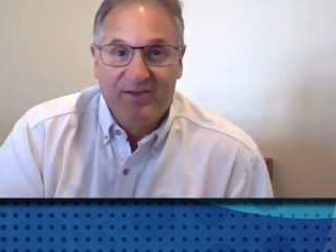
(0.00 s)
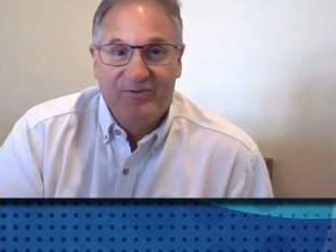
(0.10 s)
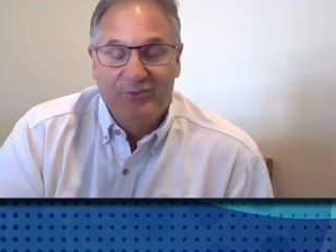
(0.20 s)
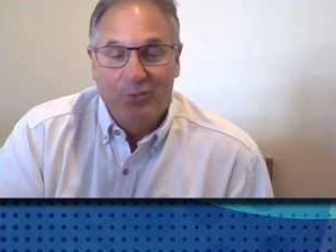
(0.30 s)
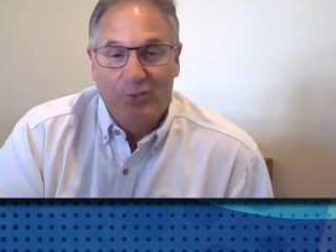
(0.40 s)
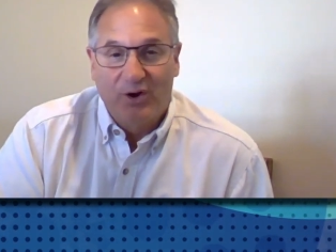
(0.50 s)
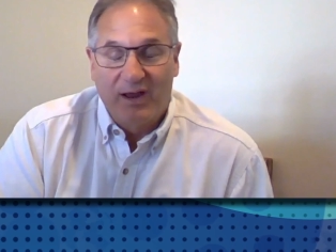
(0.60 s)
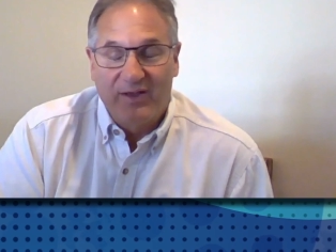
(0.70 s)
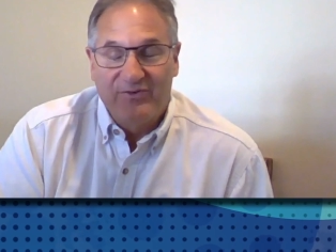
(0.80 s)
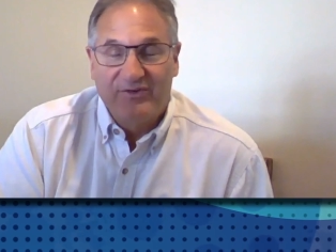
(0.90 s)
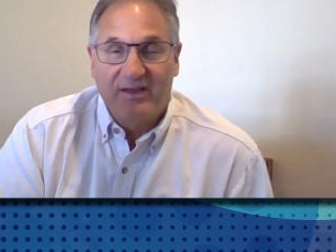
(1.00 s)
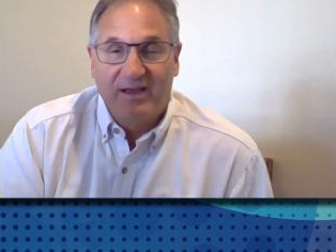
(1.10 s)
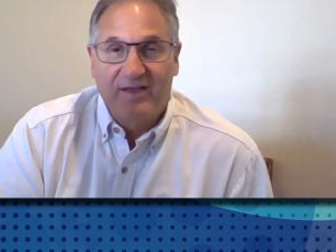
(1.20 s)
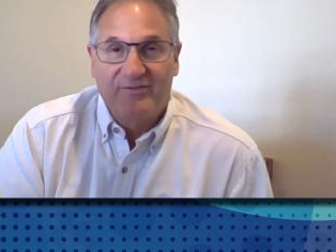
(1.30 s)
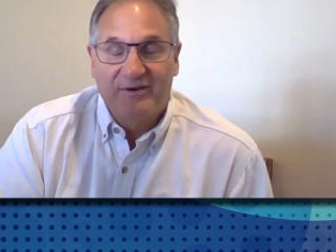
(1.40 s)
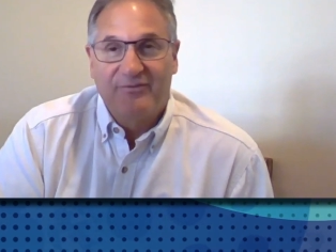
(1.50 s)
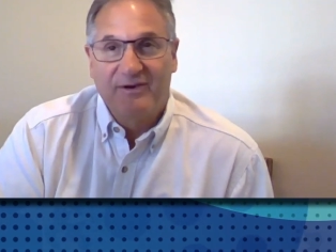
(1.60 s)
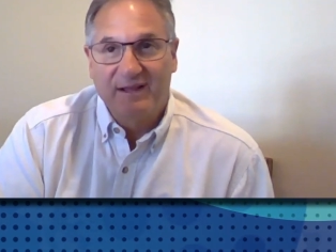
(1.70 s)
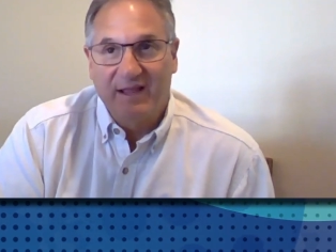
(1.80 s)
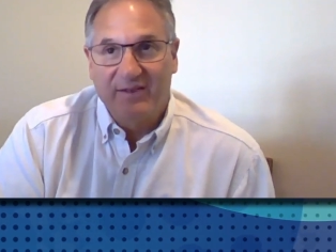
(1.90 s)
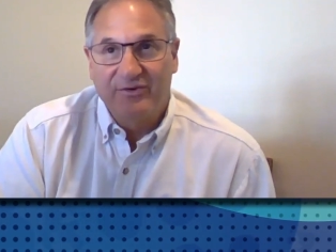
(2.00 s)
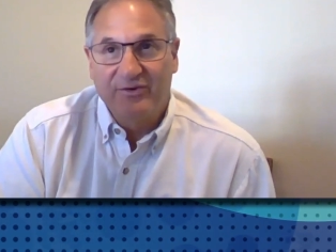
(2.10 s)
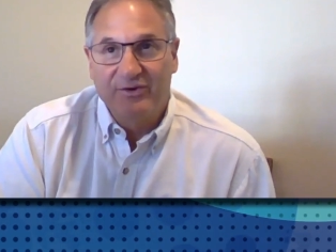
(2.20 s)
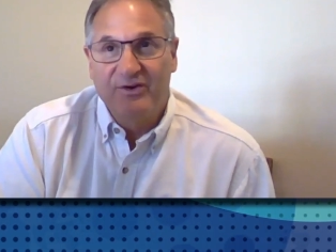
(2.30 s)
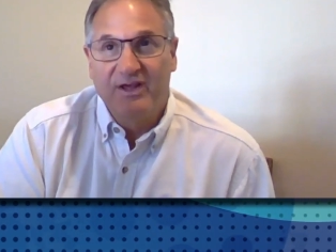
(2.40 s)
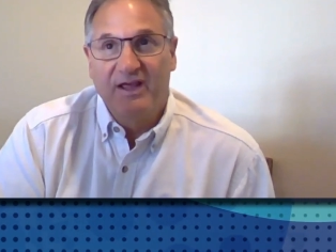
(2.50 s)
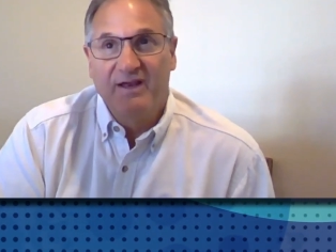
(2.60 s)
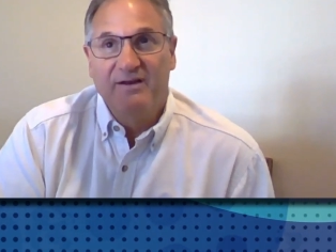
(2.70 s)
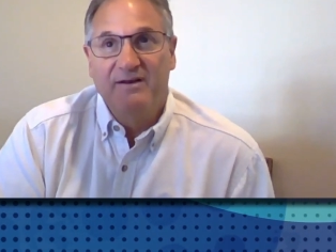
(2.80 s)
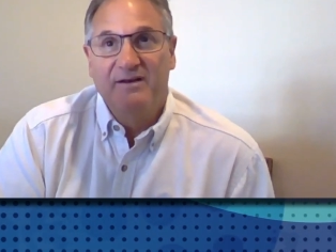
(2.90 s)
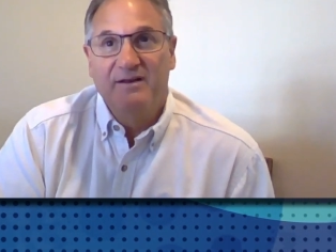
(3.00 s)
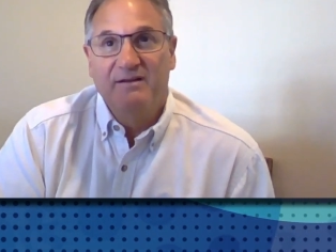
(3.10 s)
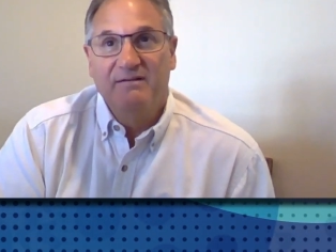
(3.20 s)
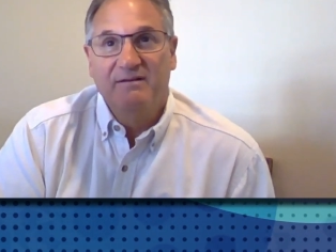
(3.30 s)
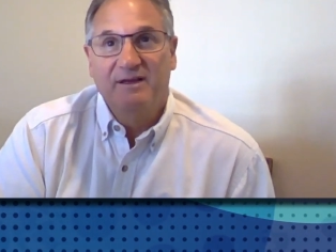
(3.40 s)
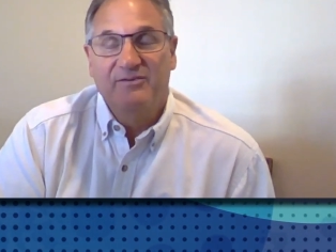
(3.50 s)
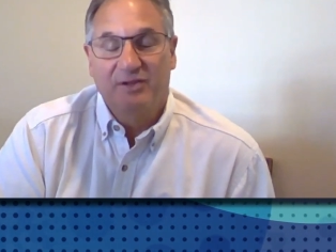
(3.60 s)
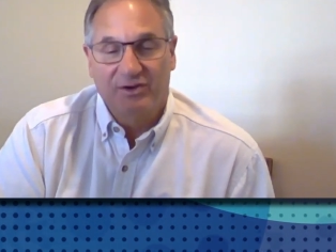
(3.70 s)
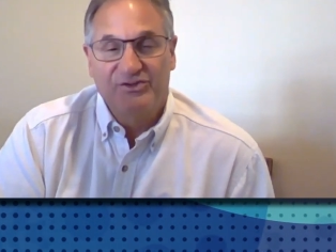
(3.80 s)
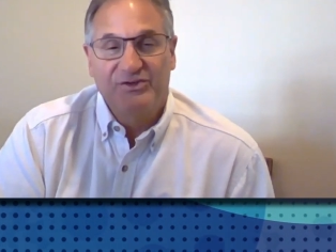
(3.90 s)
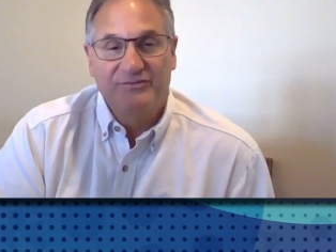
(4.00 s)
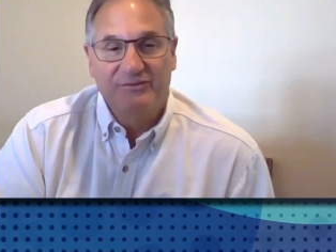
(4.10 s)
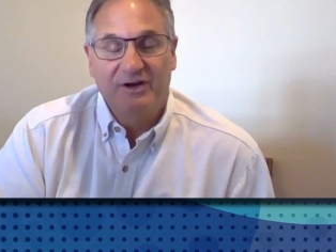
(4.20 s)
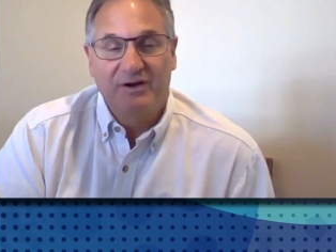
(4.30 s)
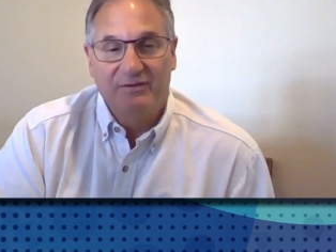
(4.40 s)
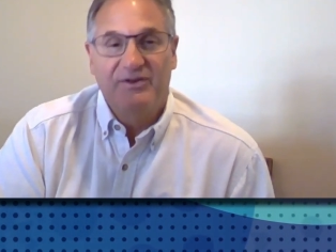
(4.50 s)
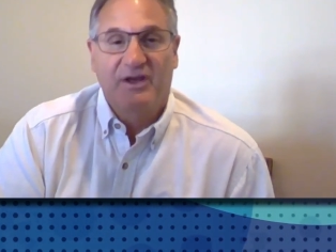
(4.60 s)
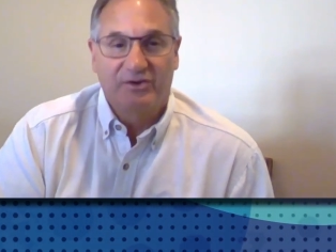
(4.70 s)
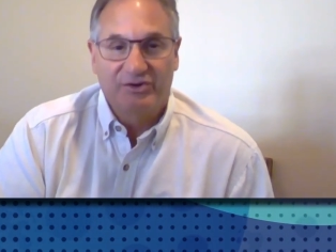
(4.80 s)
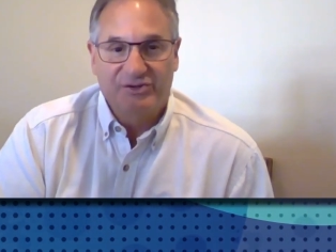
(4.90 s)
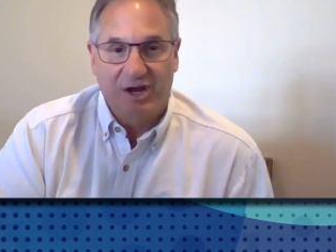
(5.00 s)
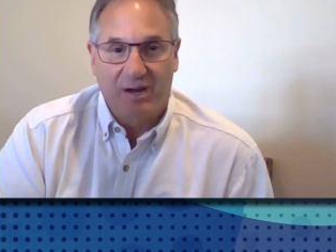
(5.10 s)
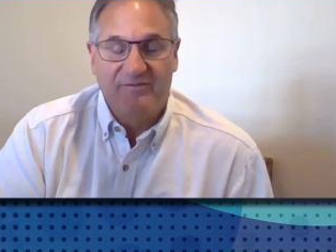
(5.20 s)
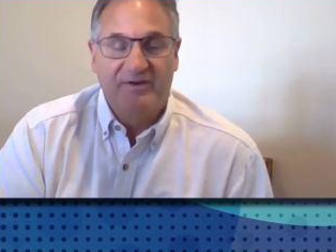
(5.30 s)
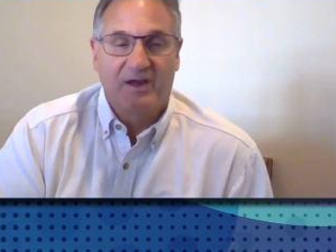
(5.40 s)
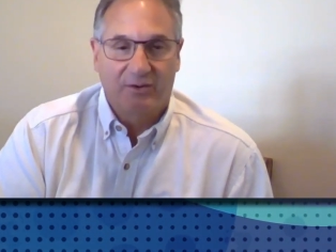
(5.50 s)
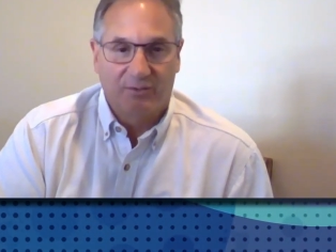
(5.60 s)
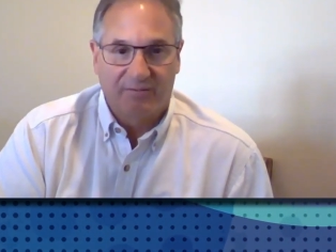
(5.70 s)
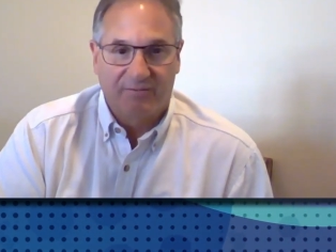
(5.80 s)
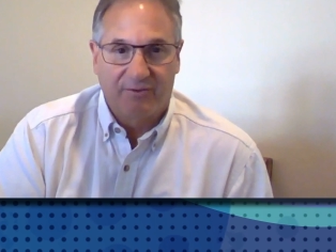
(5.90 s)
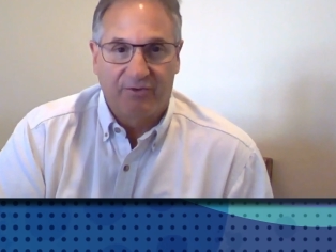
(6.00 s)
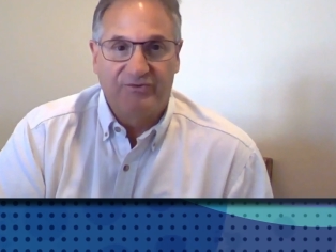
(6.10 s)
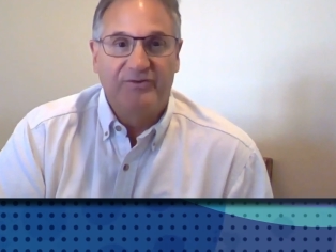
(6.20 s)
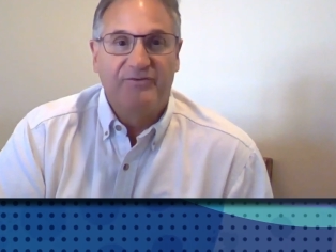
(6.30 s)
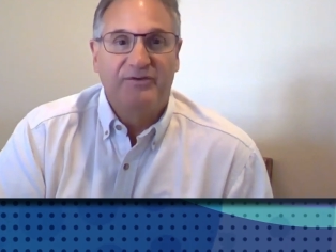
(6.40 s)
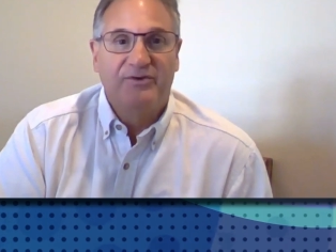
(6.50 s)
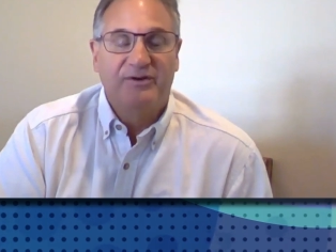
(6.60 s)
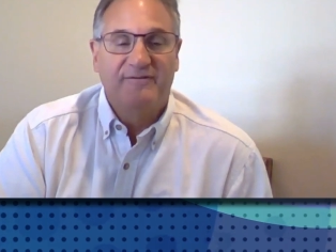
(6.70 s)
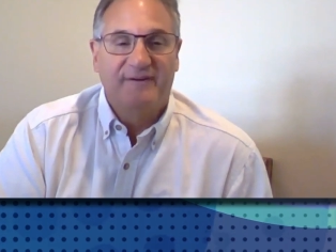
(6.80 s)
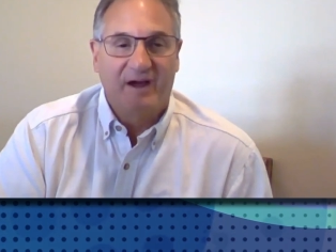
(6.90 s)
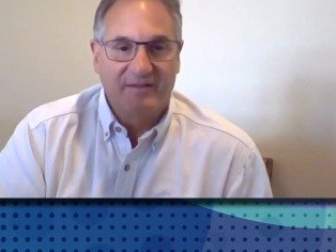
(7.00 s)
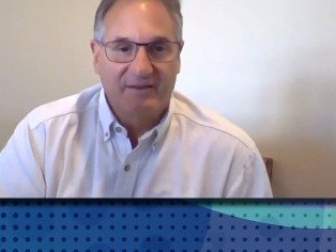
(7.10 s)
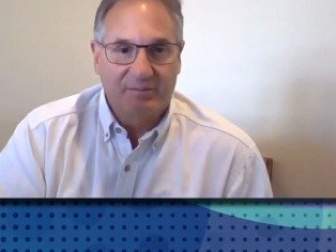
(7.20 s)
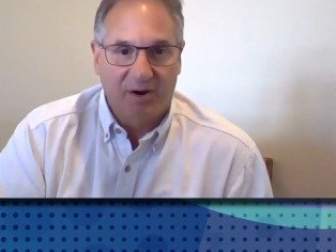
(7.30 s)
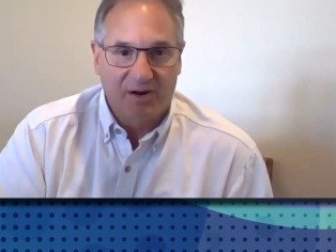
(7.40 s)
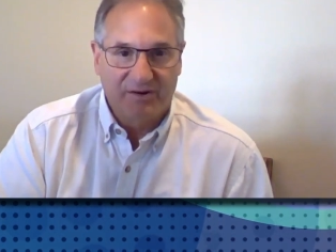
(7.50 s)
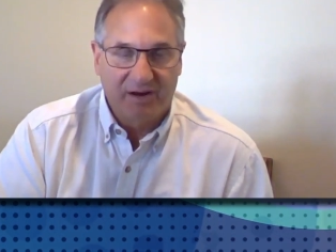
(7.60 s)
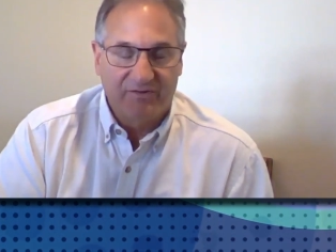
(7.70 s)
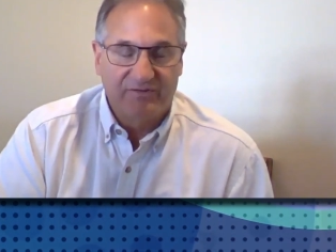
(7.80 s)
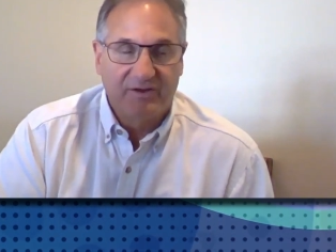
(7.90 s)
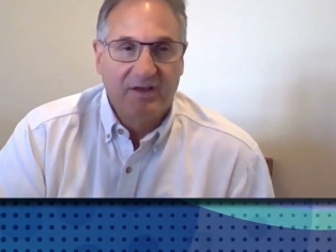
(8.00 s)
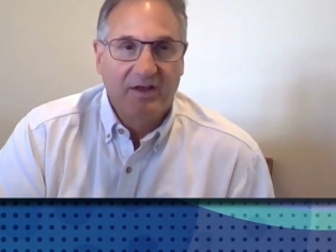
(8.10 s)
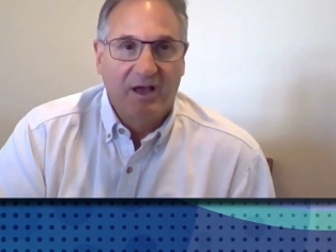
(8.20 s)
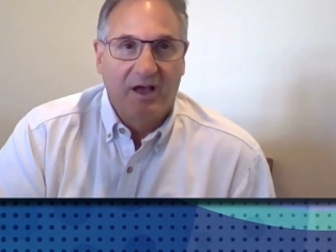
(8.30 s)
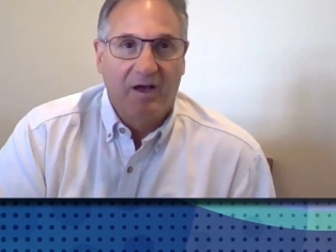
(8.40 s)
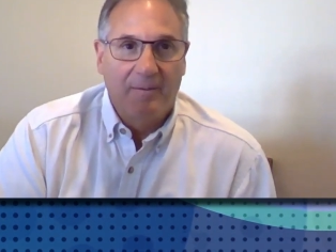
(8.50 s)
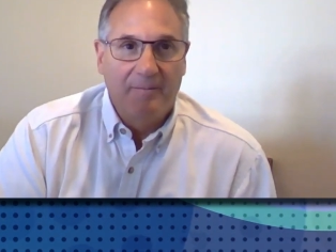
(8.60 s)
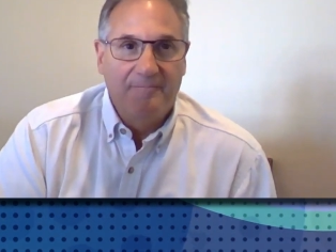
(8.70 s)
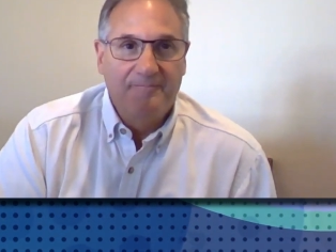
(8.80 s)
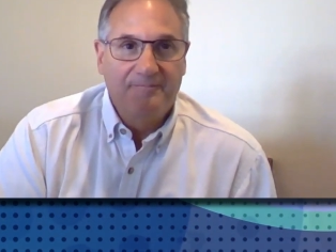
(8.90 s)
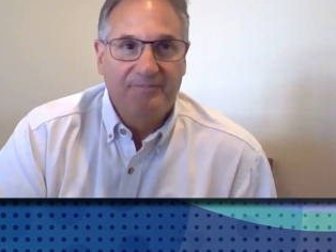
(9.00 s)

So, whereas as a freelancer, you can, as long as you've done a good job, you've got good referrals, you can find these projects. That